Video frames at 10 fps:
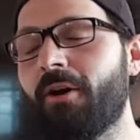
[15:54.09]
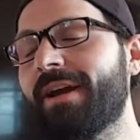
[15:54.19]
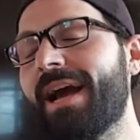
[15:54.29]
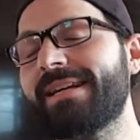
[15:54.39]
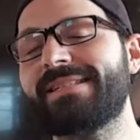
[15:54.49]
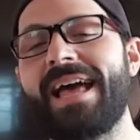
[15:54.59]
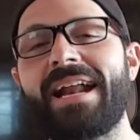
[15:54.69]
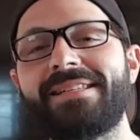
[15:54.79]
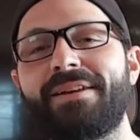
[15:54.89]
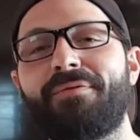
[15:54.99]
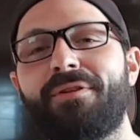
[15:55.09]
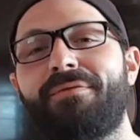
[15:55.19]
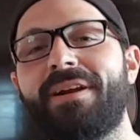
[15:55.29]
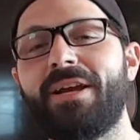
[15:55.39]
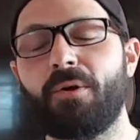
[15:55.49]
all right, guys, that is it for the
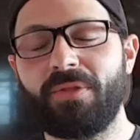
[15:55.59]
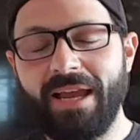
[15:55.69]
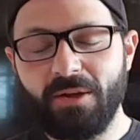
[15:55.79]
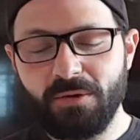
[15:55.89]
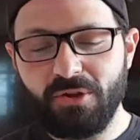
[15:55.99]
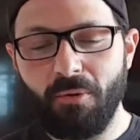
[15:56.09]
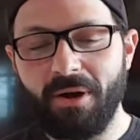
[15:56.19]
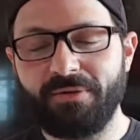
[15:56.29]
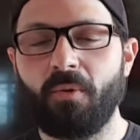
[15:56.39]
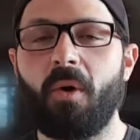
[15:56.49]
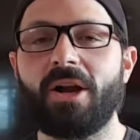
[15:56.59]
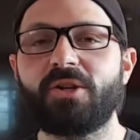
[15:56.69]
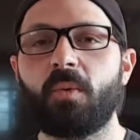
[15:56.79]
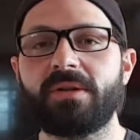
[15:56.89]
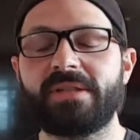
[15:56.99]
video. Thank you so much for
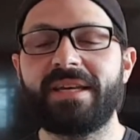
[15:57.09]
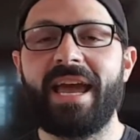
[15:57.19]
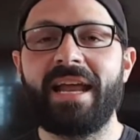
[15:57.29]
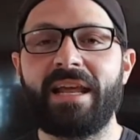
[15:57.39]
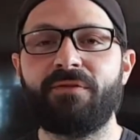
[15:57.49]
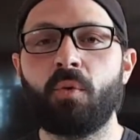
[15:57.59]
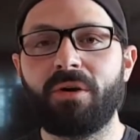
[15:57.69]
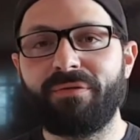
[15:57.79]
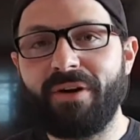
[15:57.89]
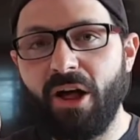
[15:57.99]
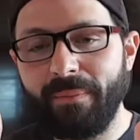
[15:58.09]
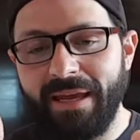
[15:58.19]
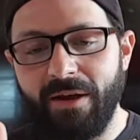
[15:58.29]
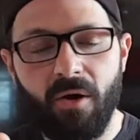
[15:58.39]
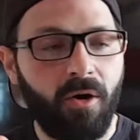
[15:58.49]
watching once again. If you want to follow
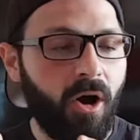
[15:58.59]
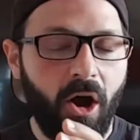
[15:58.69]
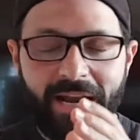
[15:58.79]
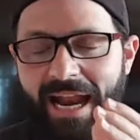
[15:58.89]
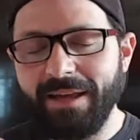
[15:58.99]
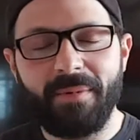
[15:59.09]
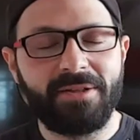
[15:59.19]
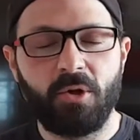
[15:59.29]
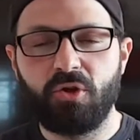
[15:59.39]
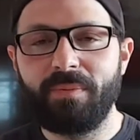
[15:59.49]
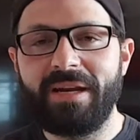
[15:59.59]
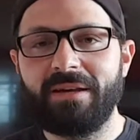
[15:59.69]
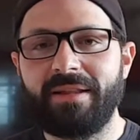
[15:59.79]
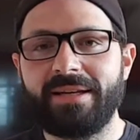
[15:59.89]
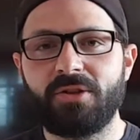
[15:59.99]
me or on any of my social media
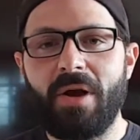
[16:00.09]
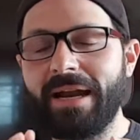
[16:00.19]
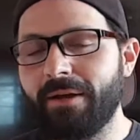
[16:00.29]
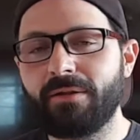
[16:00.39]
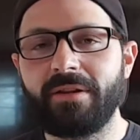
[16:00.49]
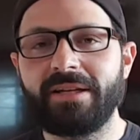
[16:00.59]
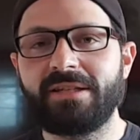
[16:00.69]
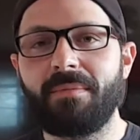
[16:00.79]
links or any other links of